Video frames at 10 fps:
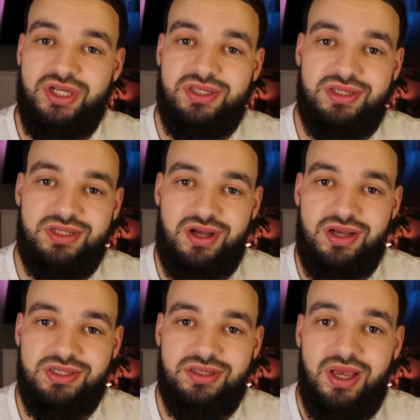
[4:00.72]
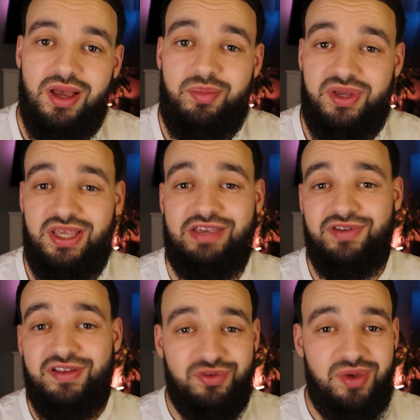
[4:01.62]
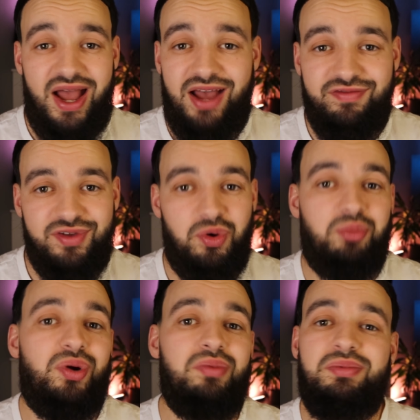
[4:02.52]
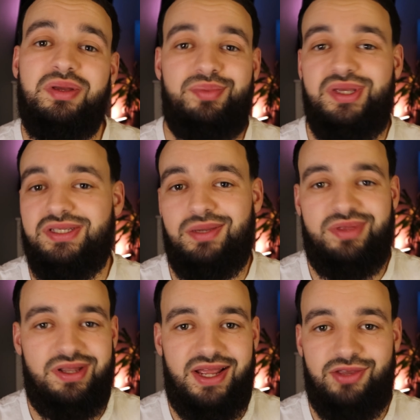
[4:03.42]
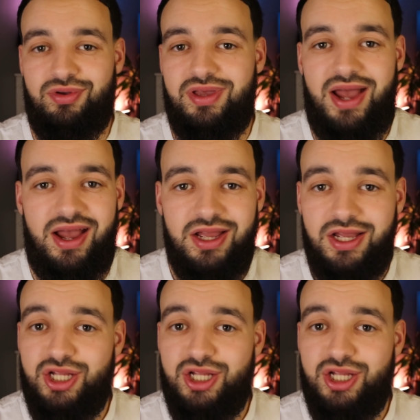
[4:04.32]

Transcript: just discussed, but even if you have, it will probably be something like your cat